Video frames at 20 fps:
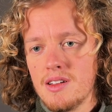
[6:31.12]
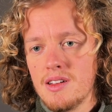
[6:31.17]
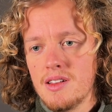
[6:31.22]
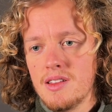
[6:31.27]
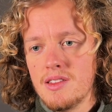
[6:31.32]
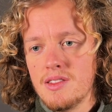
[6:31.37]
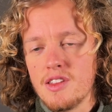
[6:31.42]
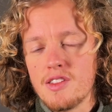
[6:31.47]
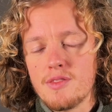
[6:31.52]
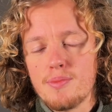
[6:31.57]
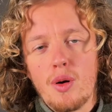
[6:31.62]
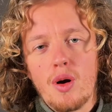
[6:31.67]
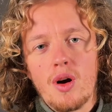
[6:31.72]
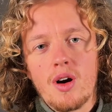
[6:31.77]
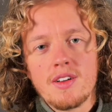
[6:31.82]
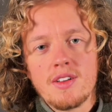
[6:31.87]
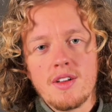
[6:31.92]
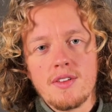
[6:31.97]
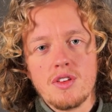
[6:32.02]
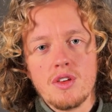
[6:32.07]
this
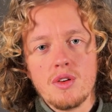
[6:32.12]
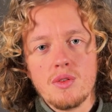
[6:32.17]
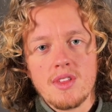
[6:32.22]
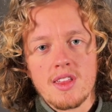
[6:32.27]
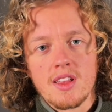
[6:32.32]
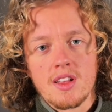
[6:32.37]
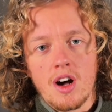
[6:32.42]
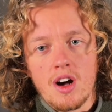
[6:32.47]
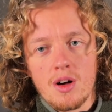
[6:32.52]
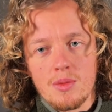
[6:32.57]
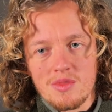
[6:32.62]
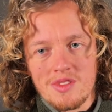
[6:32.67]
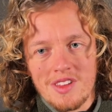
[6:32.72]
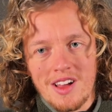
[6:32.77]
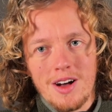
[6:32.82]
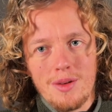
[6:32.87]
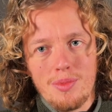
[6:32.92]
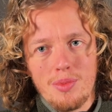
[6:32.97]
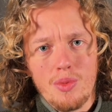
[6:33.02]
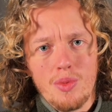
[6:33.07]
part of you that comes
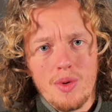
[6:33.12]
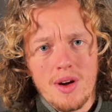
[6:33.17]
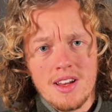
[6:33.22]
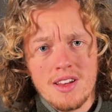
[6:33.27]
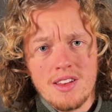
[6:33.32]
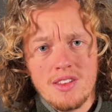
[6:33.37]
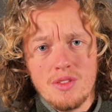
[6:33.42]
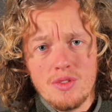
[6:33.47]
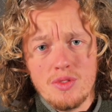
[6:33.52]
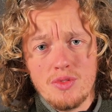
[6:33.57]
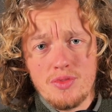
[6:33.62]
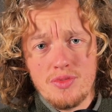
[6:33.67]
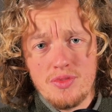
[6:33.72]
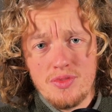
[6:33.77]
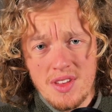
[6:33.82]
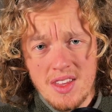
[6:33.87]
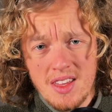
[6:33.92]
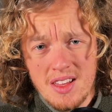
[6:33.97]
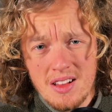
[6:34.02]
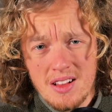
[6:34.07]
up when you
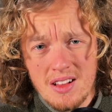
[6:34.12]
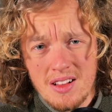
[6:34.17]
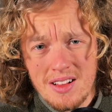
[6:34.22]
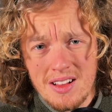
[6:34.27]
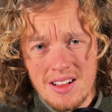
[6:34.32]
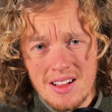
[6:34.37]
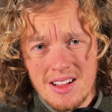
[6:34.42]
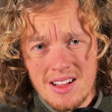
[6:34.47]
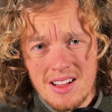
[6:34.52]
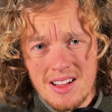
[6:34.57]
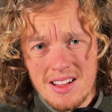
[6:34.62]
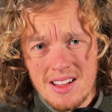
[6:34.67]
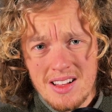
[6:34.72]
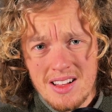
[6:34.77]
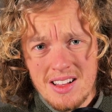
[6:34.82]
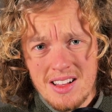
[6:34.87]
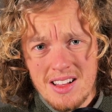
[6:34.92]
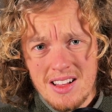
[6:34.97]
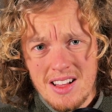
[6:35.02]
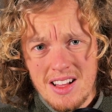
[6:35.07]
feel
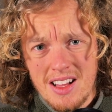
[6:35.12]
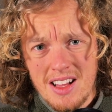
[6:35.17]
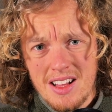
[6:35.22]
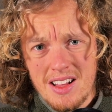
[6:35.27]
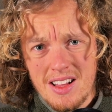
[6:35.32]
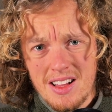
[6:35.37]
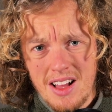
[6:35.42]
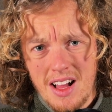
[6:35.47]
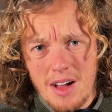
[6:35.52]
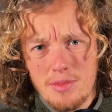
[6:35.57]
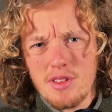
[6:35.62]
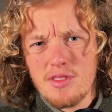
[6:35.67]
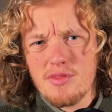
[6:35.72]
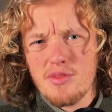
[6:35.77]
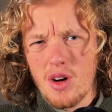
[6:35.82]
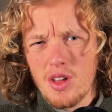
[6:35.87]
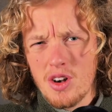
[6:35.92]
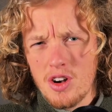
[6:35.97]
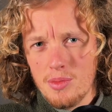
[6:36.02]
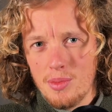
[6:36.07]
a bit
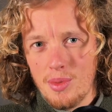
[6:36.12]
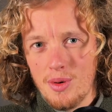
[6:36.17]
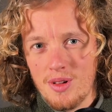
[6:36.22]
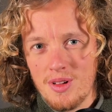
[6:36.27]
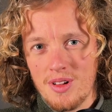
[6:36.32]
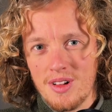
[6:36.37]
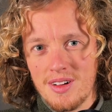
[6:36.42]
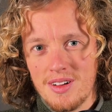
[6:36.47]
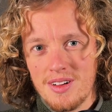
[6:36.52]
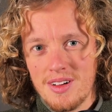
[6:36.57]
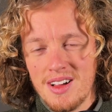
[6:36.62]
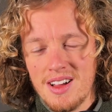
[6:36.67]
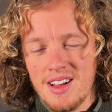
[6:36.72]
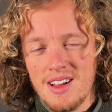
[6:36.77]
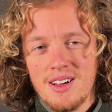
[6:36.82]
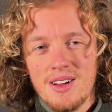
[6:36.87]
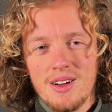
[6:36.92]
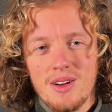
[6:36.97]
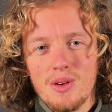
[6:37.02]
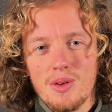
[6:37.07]
vulnerable,
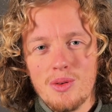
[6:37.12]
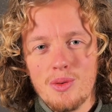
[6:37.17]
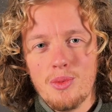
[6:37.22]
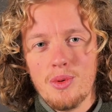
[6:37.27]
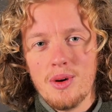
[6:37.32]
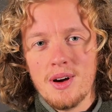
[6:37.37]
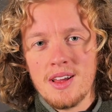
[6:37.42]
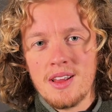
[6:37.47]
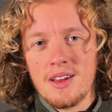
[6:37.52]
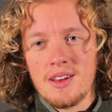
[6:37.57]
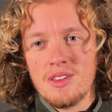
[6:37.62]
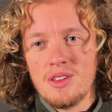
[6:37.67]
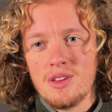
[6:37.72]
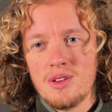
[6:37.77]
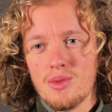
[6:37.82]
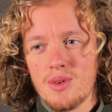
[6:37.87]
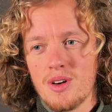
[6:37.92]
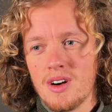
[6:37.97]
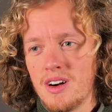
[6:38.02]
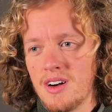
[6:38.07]
when
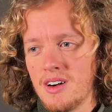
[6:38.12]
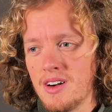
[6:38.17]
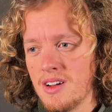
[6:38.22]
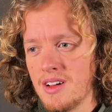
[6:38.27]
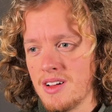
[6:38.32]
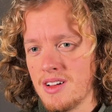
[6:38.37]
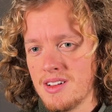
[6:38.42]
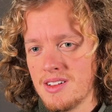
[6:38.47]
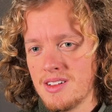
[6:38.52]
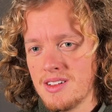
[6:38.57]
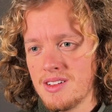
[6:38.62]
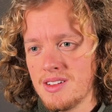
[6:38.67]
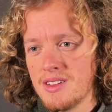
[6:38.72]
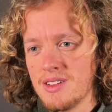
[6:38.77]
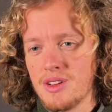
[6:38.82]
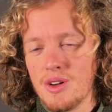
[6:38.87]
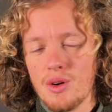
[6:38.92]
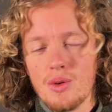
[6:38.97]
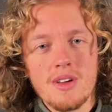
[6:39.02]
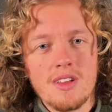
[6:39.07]
you are
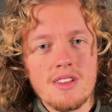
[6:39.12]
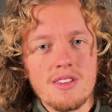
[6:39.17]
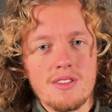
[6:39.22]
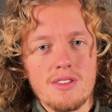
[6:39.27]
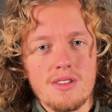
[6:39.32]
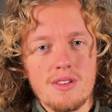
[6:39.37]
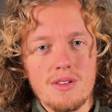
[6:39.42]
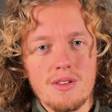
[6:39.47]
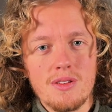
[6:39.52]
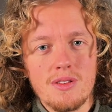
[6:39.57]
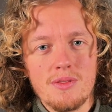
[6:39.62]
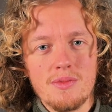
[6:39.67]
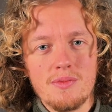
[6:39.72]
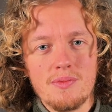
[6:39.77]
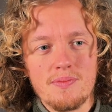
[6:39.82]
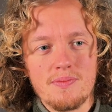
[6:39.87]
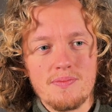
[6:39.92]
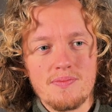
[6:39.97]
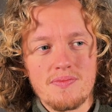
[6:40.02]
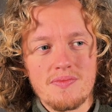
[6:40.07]
going
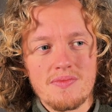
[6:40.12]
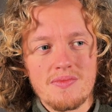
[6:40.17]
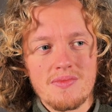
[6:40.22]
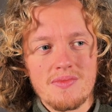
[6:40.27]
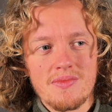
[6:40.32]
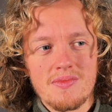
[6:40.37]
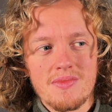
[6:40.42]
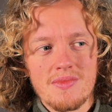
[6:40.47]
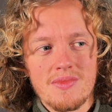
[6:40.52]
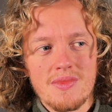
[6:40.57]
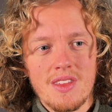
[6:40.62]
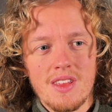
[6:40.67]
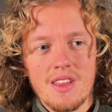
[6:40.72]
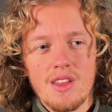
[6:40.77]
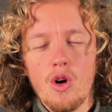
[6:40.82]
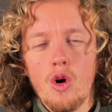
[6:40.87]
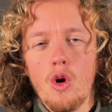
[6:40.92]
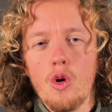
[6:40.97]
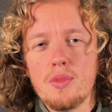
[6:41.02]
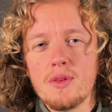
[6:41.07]
to
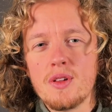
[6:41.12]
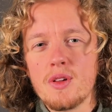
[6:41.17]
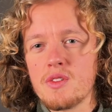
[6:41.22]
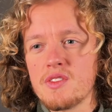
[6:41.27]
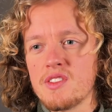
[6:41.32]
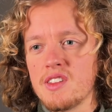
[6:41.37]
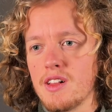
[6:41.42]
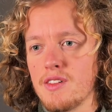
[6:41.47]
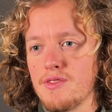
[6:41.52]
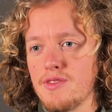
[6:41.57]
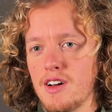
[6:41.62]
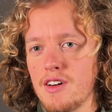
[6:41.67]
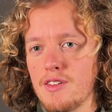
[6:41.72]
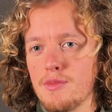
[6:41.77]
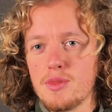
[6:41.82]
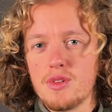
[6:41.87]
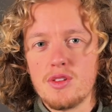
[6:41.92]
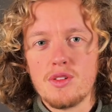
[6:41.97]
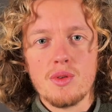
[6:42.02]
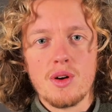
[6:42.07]
open yourself
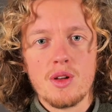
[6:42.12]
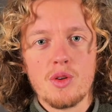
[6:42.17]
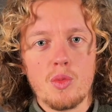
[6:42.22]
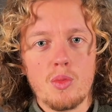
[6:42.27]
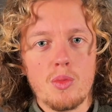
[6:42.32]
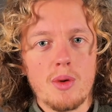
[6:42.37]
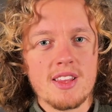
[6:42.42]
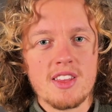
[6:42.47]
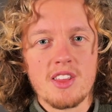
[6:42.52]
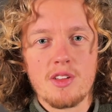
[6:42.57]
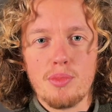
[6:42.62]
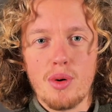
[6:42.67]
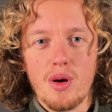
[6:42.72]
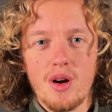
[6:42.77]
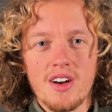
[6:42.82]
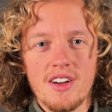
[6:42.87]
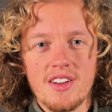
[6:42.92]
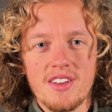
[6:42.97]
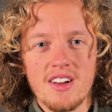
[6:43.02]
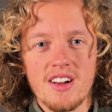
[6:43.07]
up to a romantic
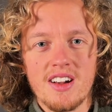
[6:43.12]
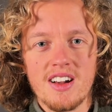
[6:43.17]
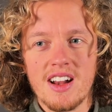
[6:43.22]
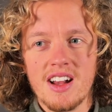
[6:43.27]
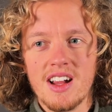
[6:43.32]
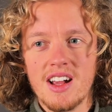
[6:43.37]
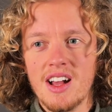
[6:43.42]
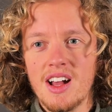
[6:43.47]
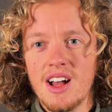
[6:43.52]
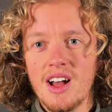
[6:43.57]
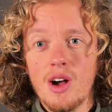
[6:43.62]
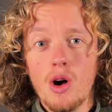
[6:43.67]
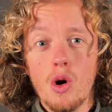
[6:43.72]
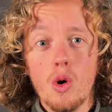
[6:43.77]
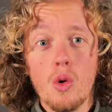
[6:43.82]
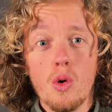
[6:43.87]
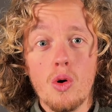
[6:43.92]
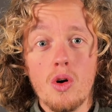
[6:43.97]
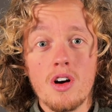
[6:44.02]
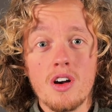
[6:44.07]
partner,
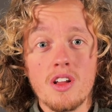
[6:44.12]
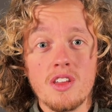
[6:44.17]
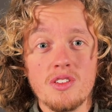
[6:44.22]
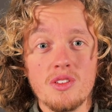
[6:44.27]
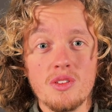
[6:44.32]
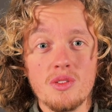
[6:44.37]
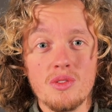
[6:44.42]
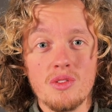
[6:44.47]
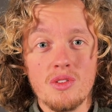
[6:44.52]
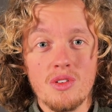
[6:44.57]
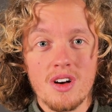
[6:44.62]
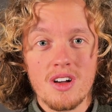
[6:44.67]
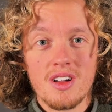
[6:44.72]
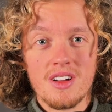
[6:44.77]
or you